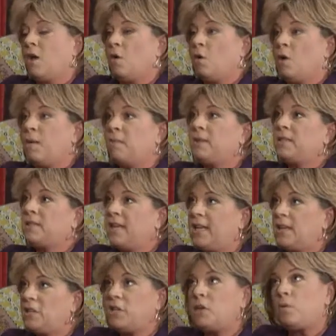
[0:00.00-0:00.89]
Well, I've been
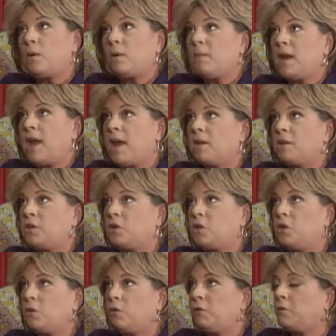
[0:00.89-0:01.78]
teaching women how to
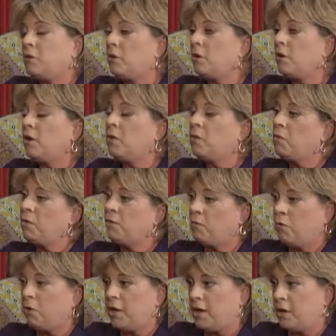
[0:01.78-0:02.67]
shoot for
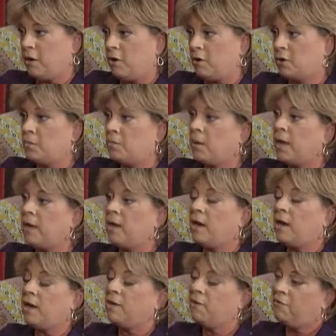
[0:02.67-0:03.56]
3-4 years, but
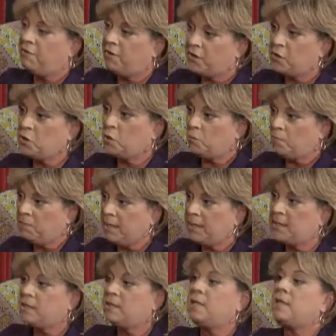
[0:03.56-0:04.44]
an official
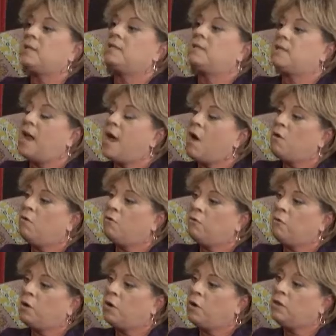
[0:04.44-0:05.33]
business now
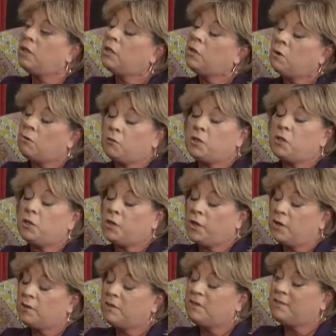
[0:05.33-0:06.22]
for a little over 2
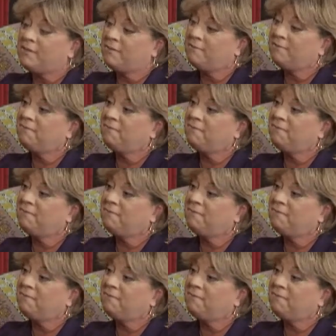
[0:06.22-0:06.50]
years.